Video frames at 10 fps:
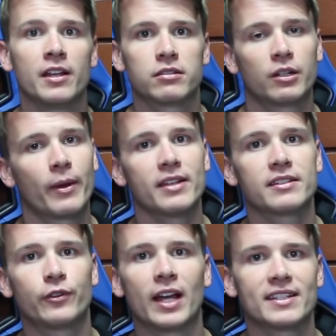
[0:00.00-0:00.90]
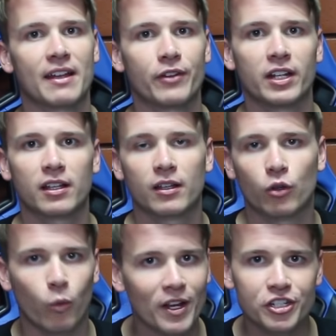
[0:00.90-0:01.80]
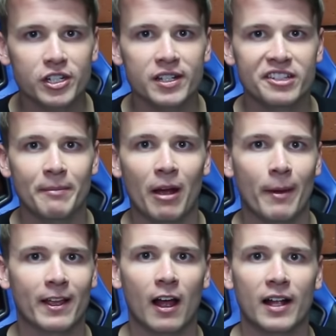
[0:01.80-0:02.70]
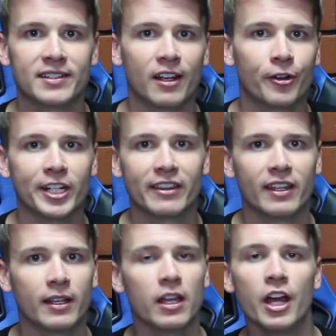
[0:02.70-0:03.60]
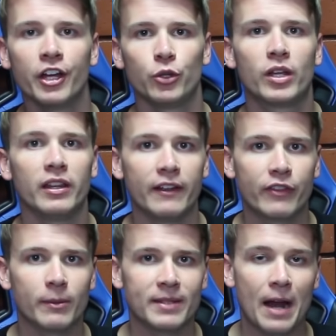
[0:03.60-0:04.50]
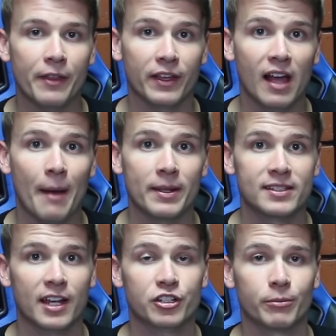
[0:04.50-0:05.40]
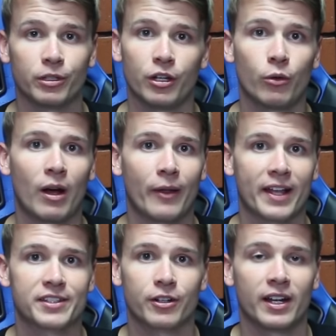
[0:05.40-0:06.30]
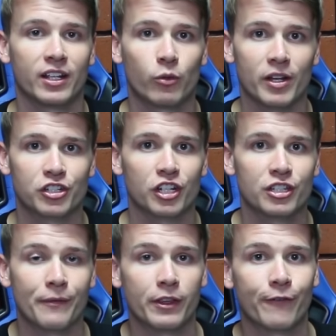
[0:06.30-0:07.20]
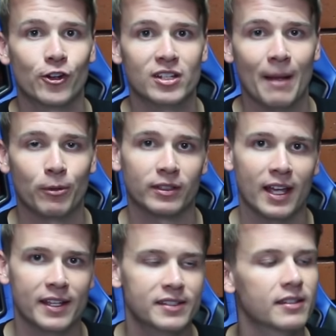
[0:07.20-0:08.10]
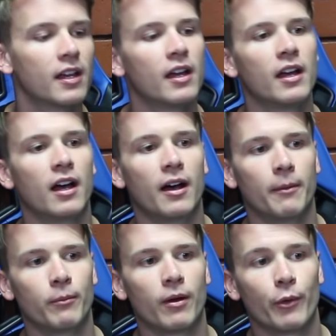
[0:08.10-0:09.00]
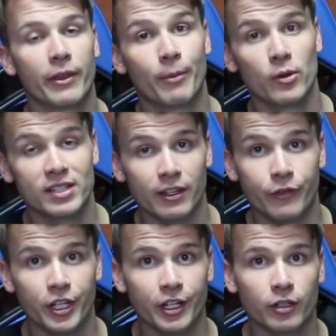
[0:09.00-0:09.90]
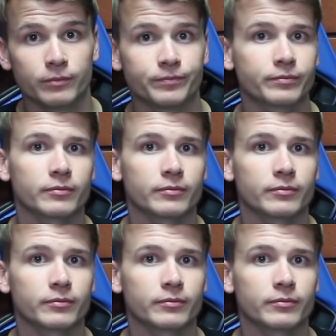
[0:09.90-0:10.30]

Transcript: So, anyways, if you guys have any questions about my content or anything, you can leave them down in the comment section below. I'll answer any questions over the first couple days um, with them posting the video.